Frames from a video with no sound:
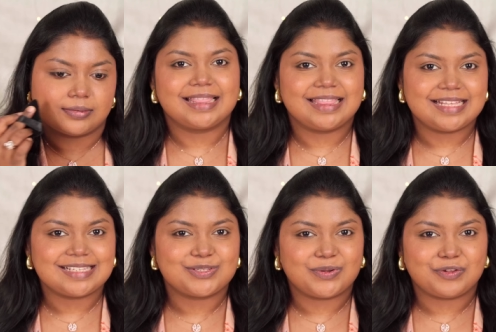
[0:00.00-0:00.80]
This
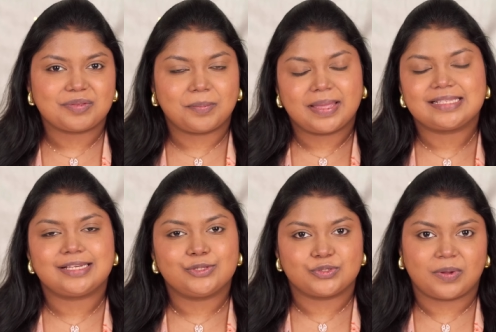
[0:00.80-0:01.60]
is one of the best
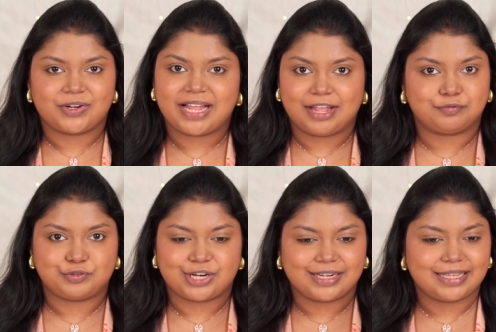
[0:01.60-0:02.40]
loose powder I have
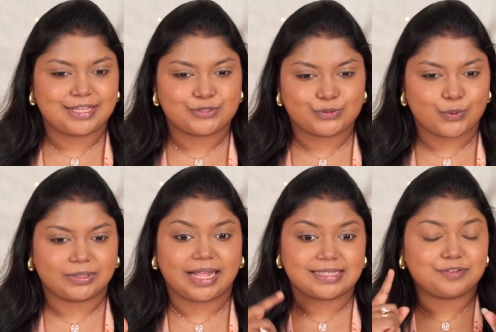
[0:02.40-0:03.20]
tried, guys. So
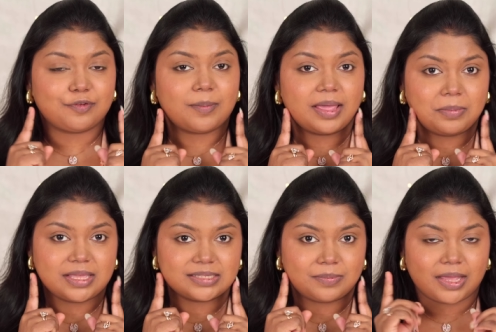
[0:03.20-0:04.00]
that's it for my
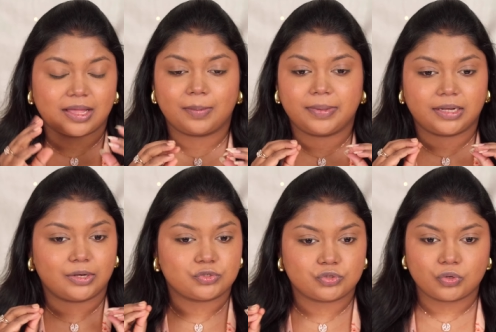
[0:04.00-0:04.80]
base makeup. It
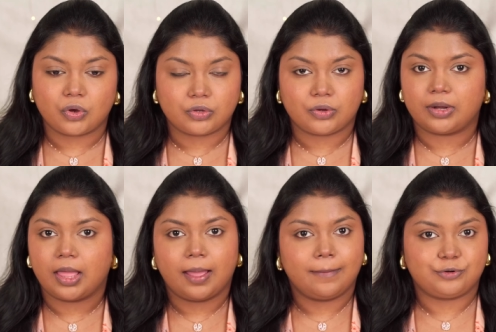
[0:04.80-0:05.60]
looks so good,
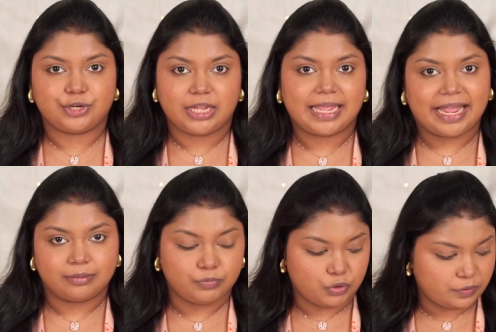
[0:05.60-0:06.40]
pretty
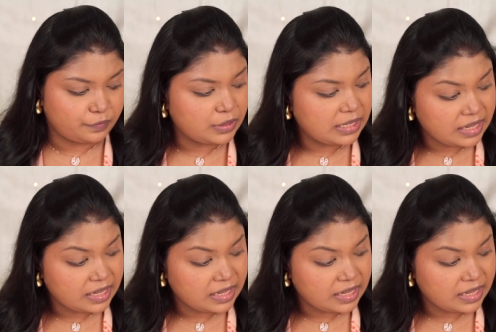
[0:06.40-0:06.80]
and beautiful.